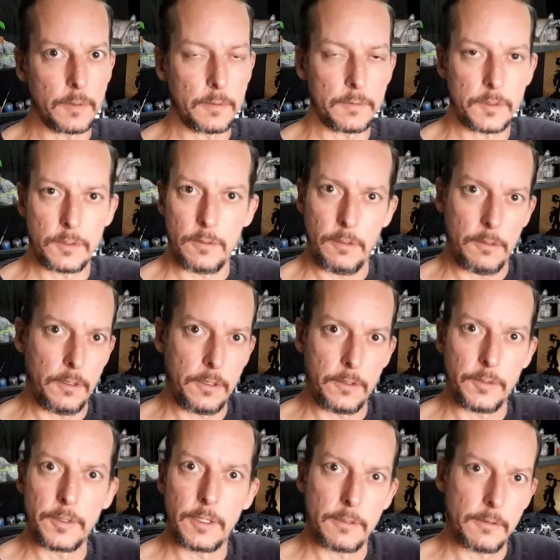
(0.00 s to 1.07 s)
it's not a lot
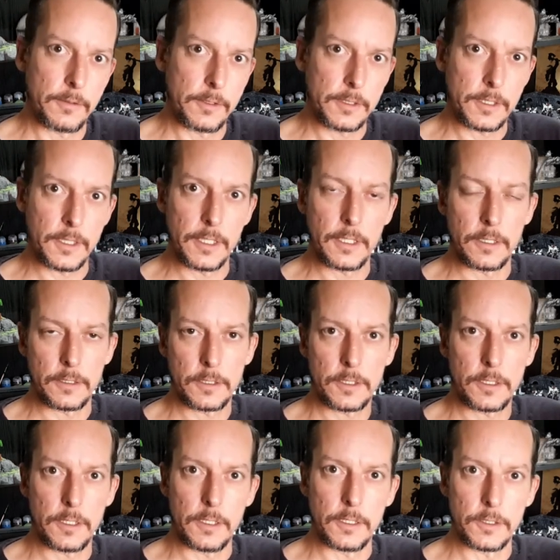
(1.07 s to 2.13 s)
on there, honestly.
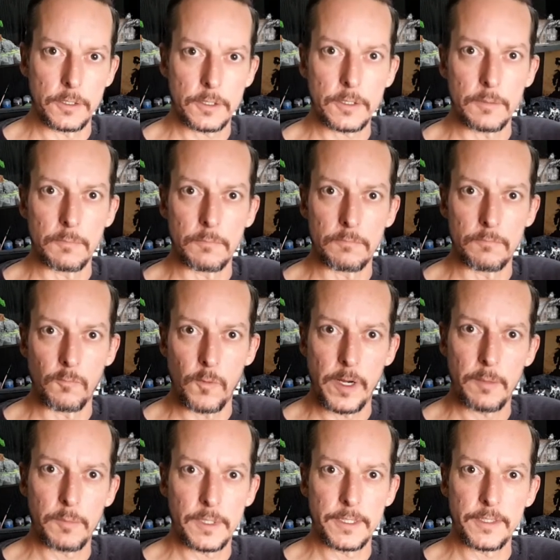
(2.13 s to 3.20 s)
It's uh, just some
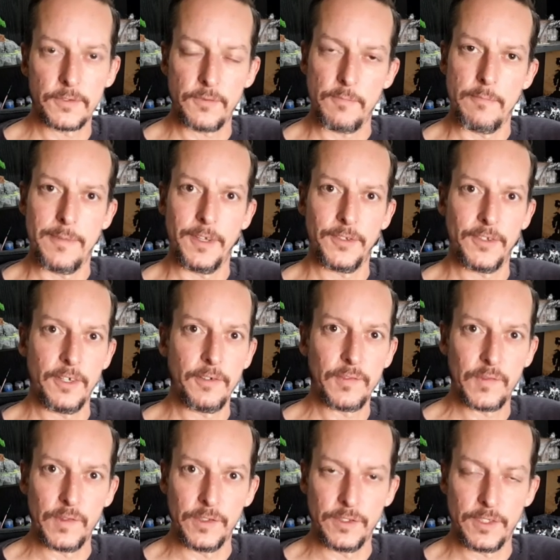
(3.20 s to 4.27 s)
ramblings from
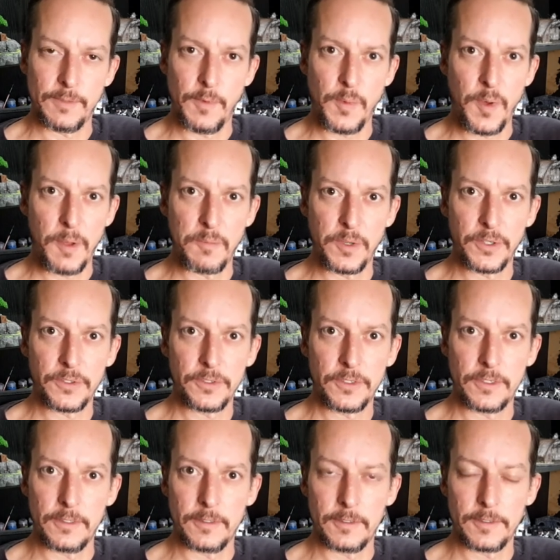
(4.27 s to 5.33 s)
myself on some of my
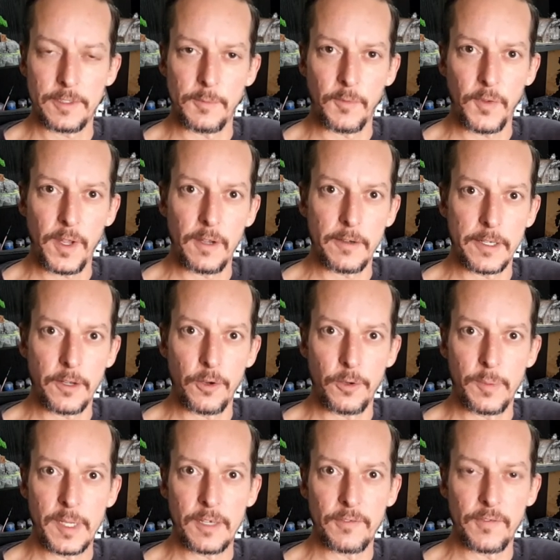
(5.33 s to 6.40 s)
builds and some of how I go
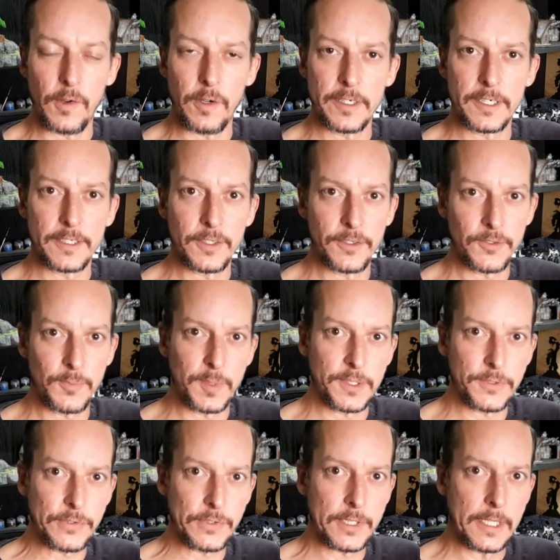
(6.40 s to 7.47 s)
about finding those
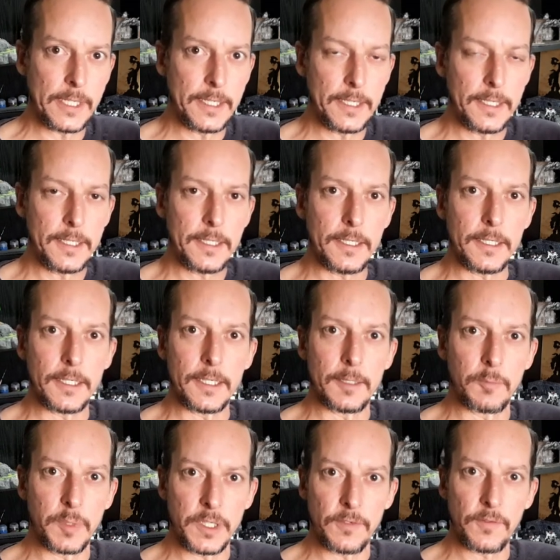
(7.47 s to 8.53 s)
builds.
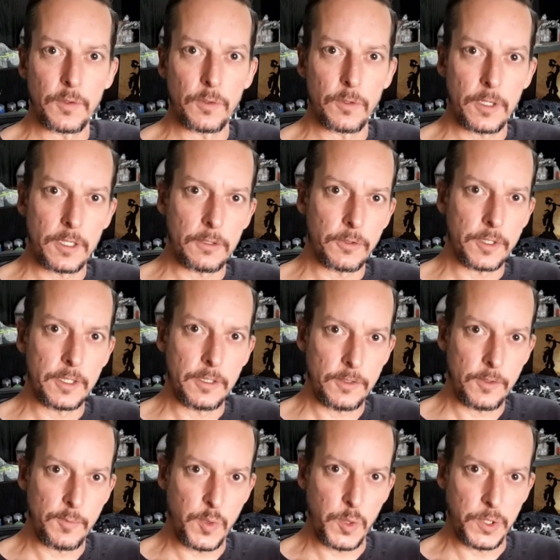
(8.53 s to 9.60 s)
Uh, but if you are looking to
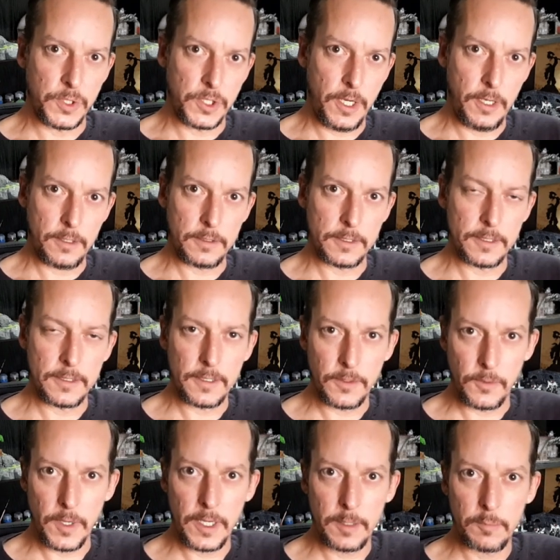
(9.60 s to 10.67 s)
support the channel in
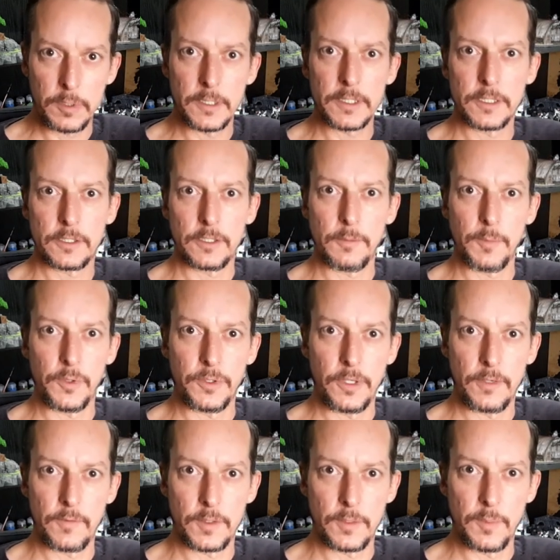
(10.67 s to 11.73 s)
another way, please jump on
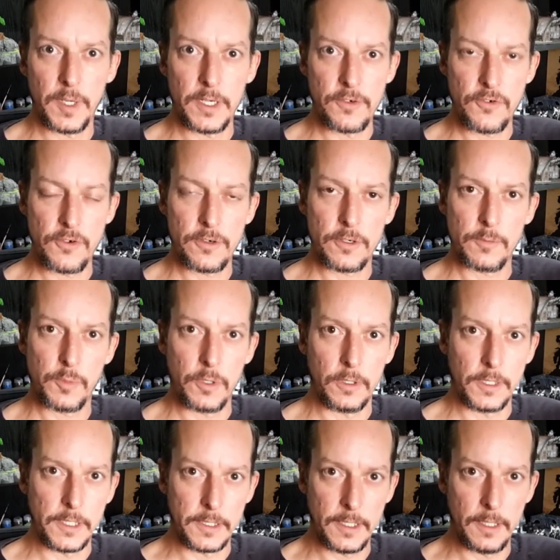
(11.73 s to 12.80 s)
over to Patreon. I'll put a
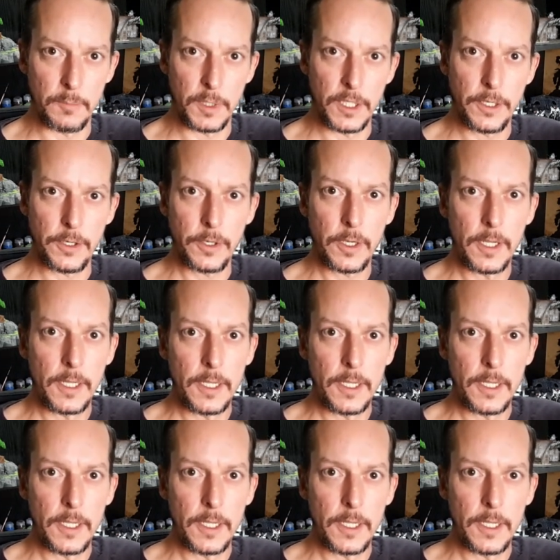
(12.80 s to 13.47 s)
link down below.